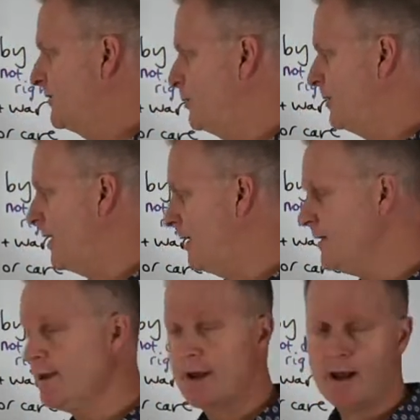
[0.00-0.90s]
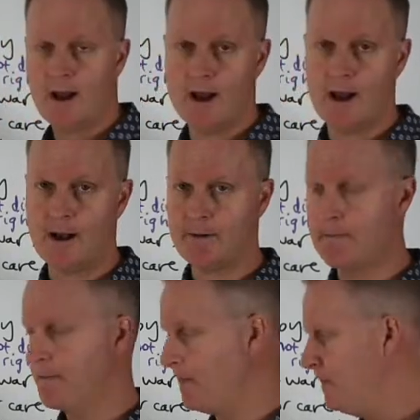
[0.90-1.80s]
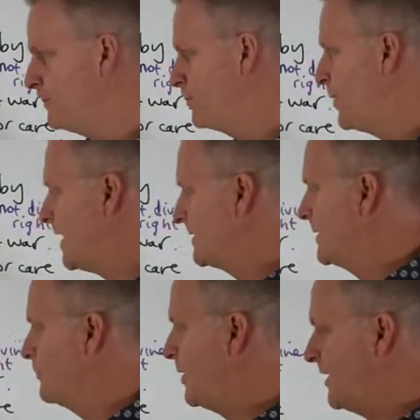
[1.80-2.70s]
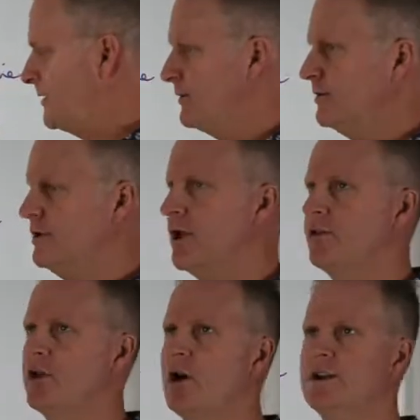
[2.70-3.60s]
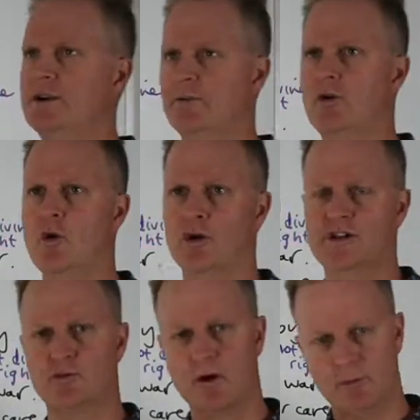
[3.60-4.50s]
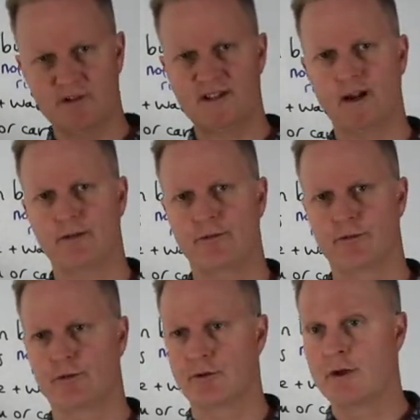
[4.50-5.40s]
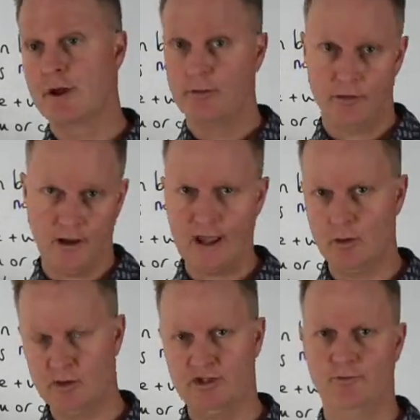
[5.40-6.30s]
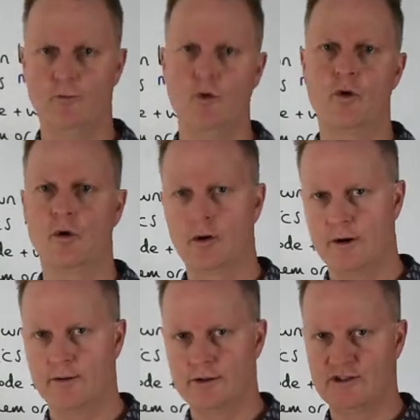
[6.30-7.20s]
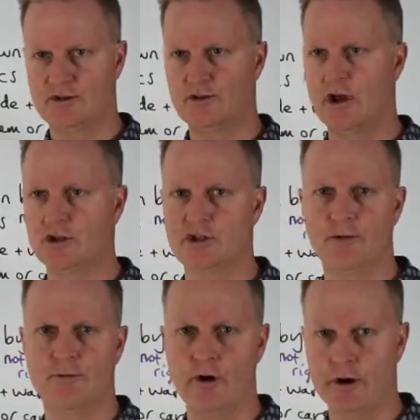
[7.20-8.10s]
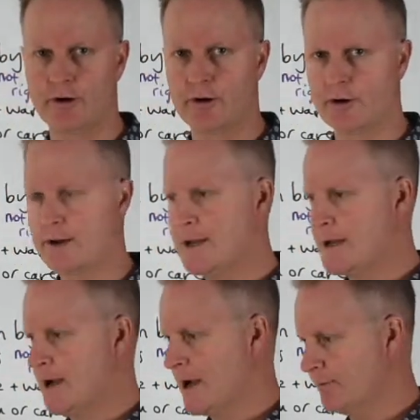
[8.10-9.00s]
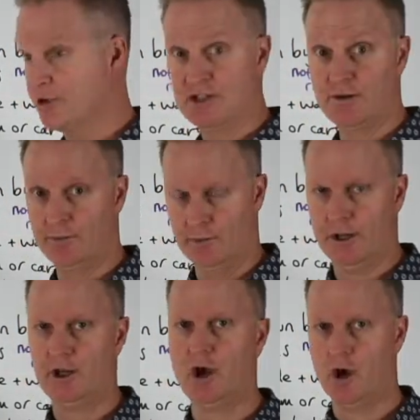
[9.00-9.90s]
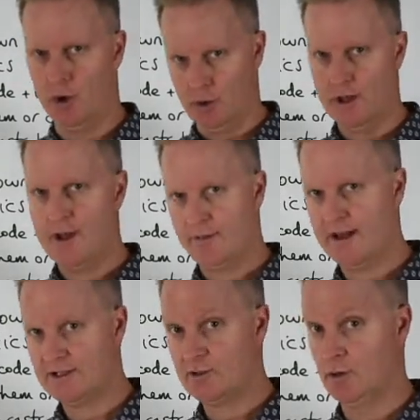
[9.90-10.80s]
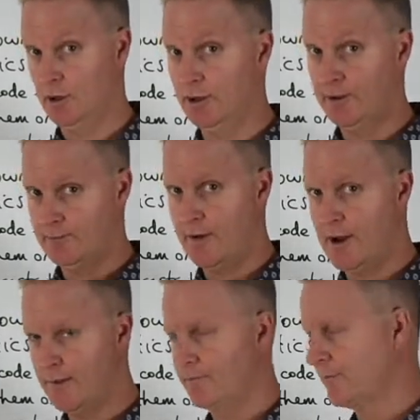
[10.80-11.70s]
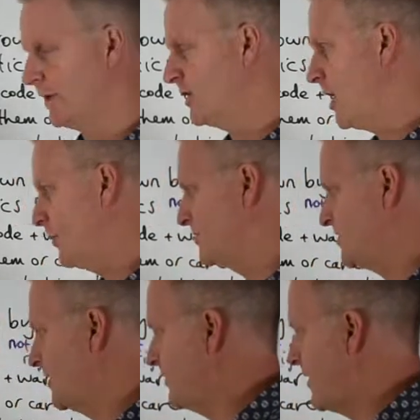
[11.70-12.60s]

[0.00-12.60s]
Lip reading: the play, but the idea of court is represented through the language of war and this notion of honour and the chivalric code. That's really encompassing